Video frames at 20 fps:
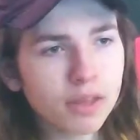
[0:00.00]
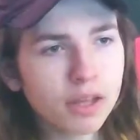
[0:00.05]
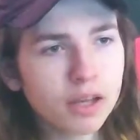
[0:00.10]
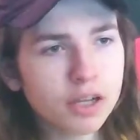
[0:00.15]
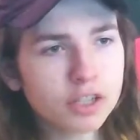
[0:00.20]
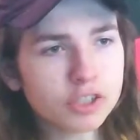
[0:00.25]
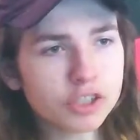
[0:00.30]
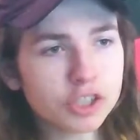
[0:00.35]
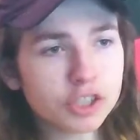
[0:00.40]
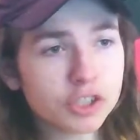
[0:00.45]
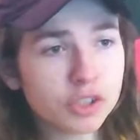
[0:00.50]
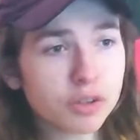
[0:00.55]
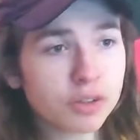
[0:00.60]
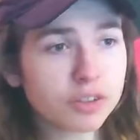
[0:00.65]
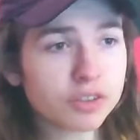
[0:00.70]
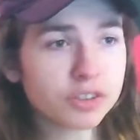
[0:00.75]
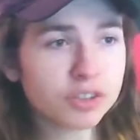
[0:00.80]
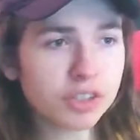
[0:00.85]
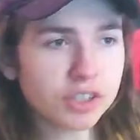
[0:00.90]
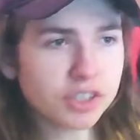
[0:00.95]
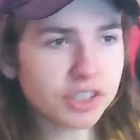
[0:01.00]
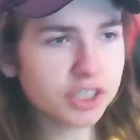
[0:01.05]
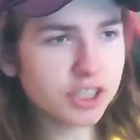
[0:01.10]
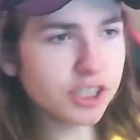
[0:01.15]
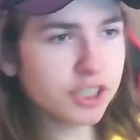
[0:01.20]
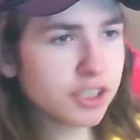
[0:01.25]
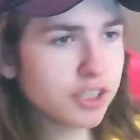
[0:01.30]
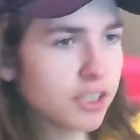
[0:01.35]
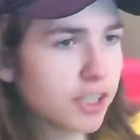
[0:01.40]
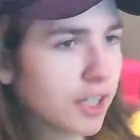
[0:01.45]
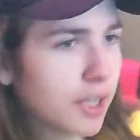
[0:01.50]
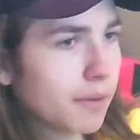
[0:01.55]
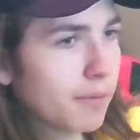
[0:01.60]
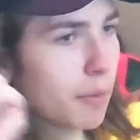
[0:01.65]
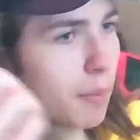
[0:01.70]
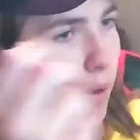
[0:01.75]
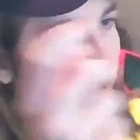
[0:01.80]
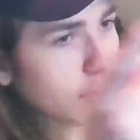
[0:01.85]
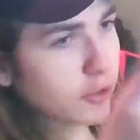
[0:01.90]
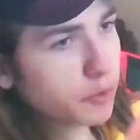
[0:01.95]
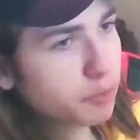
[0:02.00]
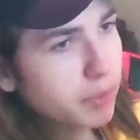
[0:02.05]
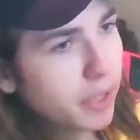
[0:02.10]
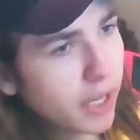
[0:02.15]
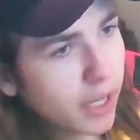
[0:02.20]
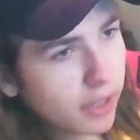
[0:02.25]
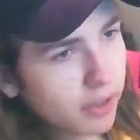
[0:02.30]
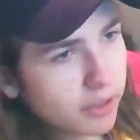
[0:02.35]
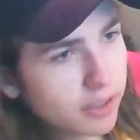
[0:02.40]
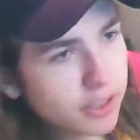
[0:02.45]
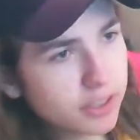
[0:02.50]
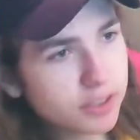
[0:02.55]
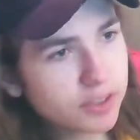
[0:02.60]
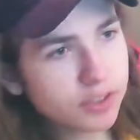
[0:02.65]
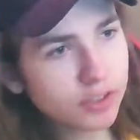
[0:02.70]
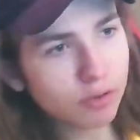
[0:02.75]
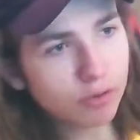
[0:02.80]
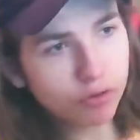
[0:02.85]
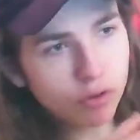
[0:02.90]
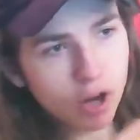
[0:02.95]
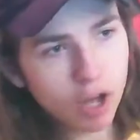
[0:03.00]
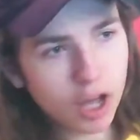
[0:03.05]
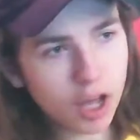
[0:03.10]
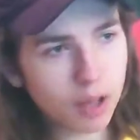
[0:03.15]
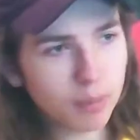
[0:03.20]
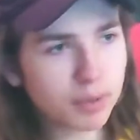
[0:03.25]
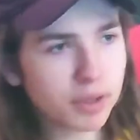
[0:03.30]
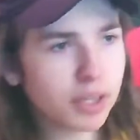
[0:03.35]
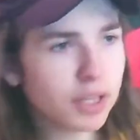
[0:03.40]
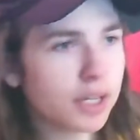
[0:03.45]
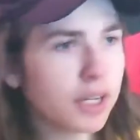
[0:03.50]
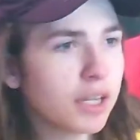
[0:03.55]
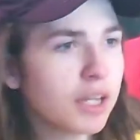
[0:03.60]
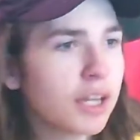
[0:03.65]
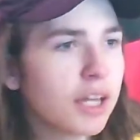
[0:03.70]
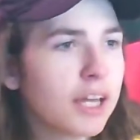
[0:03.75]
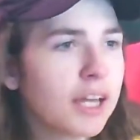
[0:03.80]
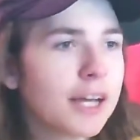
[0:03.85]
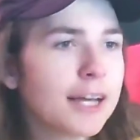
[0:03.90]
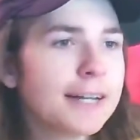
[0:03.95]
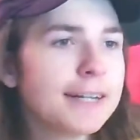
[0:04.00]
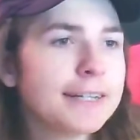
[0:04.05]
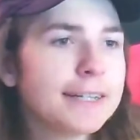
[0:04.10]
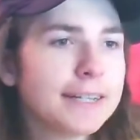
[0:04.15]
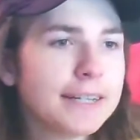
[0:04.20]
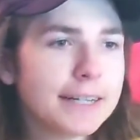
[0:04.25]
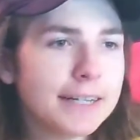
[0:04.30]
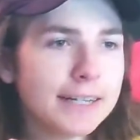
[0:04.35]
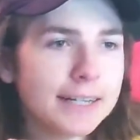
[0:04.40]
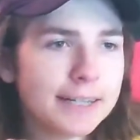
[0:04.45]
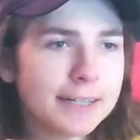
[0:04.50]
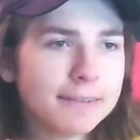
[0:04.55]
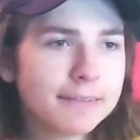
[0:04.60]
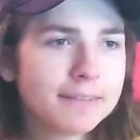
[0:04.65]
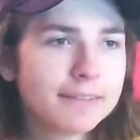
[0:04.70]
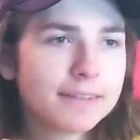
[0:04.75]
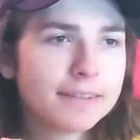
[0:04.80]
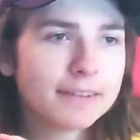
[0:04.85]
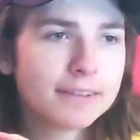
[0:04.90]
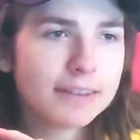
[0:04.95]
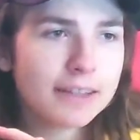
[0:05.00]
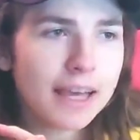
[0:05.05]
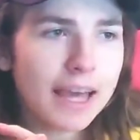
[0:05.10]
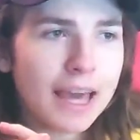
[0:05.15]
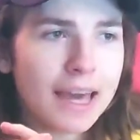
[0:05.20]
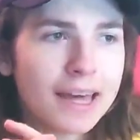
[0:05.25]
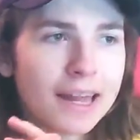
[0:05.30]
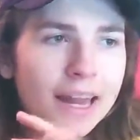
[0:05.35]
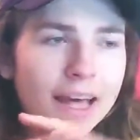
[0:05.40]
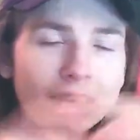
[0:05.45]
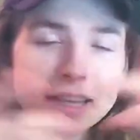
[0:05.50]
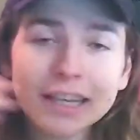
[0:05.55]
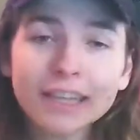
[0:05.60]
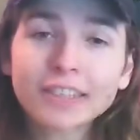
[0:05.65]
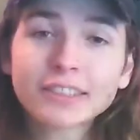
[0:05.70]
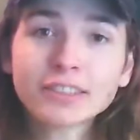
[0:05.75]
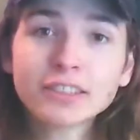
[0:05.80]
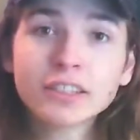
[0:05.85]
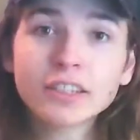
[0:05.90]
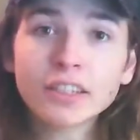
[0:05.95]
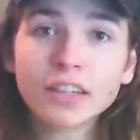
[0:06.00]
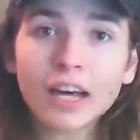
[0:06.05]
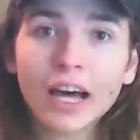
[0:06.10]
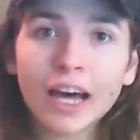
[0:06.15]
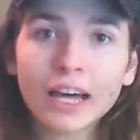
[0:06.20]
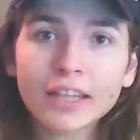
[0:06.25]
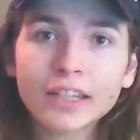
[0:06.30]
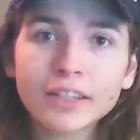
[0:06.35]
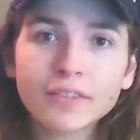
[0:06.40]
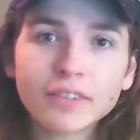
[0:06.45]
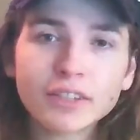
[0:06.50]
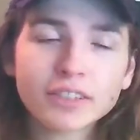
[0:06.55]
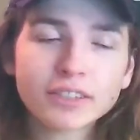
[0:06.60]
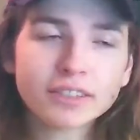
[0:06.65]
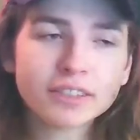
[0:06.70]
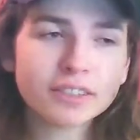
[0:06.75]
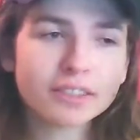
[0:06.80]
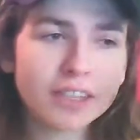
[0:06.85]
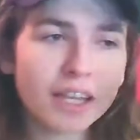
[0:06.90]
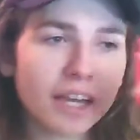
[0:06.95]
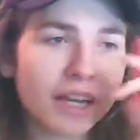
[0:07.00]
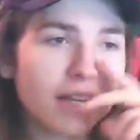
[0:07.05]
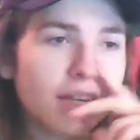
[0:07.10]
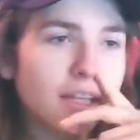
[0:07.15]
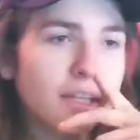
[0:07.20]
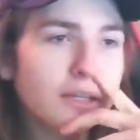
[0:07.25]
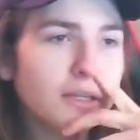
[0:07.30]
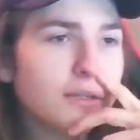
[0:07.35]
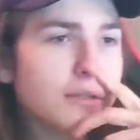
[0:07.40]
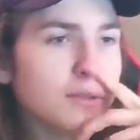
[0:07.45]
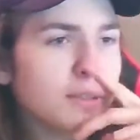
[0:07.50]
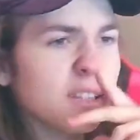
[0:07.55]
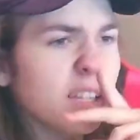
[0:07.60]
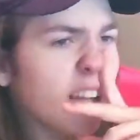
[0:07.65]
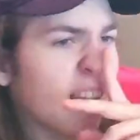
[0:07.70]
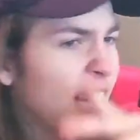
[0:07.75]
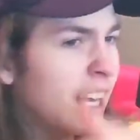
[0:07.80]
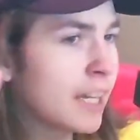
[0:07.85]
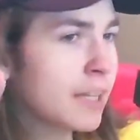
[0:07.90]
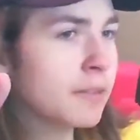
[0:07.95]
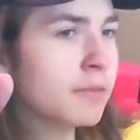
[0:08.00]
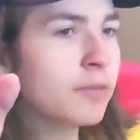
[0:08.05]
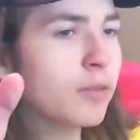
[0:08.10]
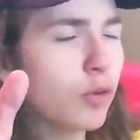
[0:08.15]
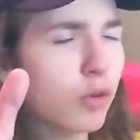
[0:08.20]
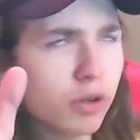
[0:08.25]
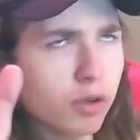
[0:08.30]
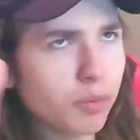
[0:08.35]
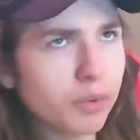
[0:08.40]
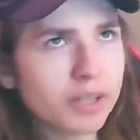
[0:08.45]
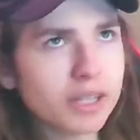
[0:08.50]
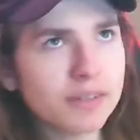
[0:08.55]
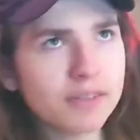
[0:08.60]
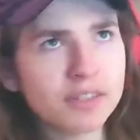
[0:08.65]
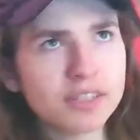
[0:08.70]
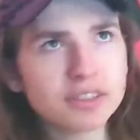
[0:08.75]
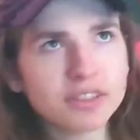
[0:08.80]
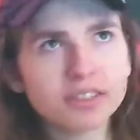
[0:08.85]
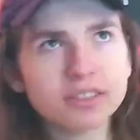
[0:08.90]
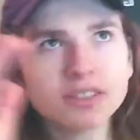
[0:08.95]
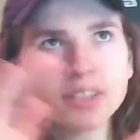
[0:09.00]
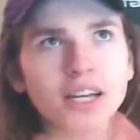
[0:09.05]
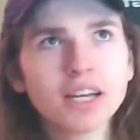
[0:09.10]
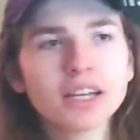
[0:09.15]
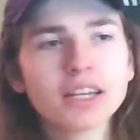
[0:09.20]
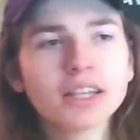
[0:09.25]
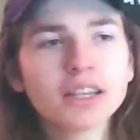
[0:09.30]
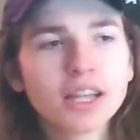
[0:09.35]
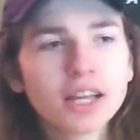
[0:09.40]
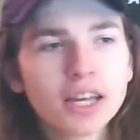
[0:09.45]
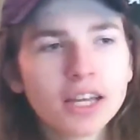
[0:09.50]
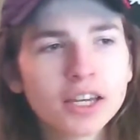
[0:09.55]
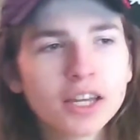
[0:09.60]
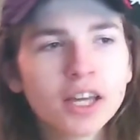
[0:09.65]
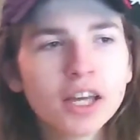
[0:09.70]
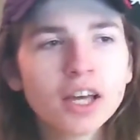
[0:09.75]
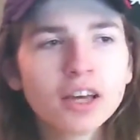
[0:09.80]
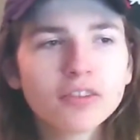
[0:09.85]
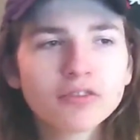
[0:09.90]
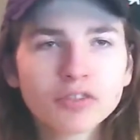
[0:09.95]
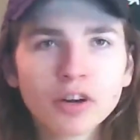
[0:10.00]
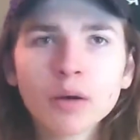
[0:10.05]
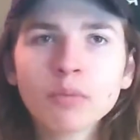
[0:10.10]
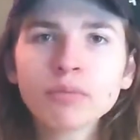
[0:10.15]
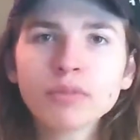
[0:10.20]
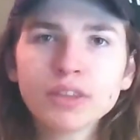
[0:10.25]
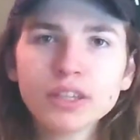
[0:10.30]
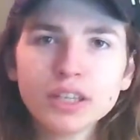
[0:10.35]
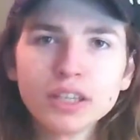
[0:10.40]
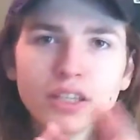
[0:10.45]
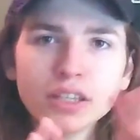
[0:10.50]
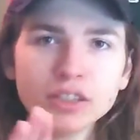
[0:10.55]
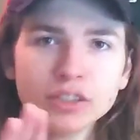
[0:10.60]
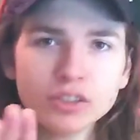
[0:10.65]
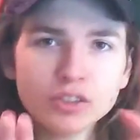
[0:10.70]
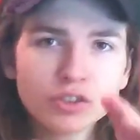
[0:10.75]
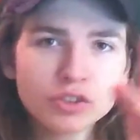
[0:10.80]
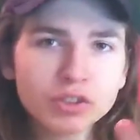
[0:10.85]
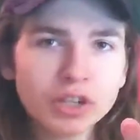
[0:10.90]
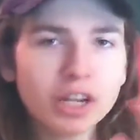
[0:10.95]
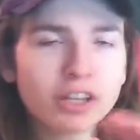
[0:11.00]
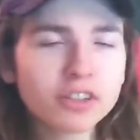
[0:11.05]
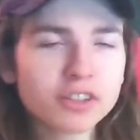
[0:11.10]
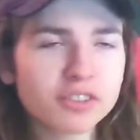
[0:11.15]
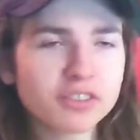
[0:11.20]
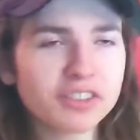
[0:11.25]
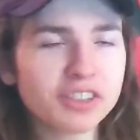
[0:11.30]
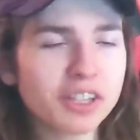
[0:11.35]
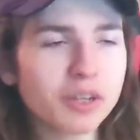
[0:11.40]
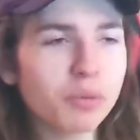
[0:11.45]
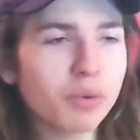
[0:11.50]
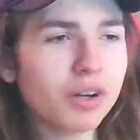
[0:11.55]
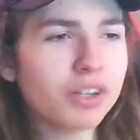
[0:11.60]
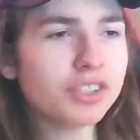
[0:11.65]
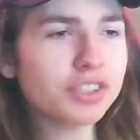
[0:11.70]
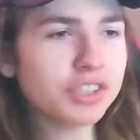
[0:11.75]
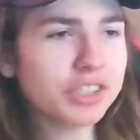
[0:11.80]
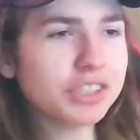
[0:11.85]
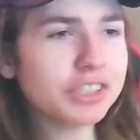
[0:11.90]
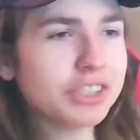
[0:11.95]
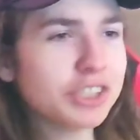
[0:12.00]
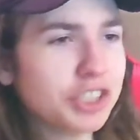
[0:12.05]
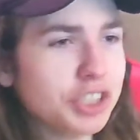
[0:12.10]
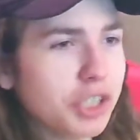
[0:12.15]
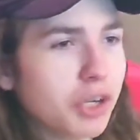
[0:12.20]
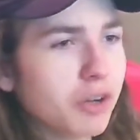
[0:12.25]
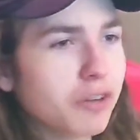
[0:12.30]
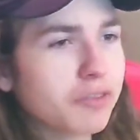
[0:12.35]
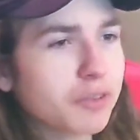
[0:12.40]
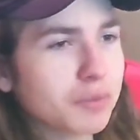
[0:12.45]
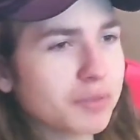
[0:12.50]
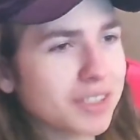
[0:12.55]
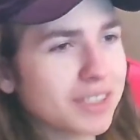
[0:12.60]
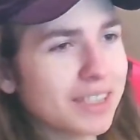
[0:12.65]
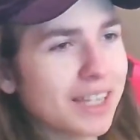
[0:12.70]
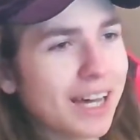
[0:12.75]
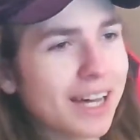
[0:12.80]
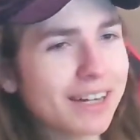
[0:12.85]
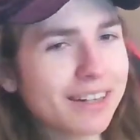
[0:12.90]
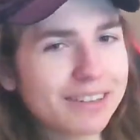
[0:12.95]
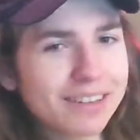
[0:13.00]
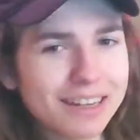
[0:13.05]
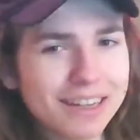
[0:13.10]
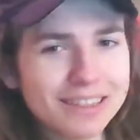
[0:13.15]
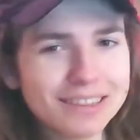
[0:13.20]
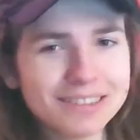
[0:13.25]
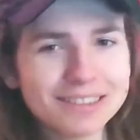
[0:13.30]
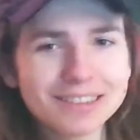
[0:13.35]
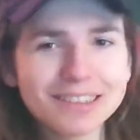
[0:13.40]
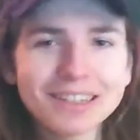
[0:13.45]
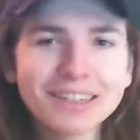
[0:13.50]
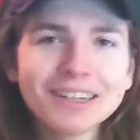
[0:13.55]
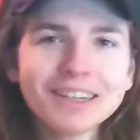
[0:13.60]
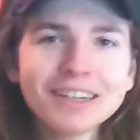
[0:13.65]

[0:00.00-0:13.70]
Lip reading: The Joker starts teasing him about his parents and Robin, and I guess the "I live in a society" line, or "we live in a society" line from the trailer really was just a joke from Snyder, as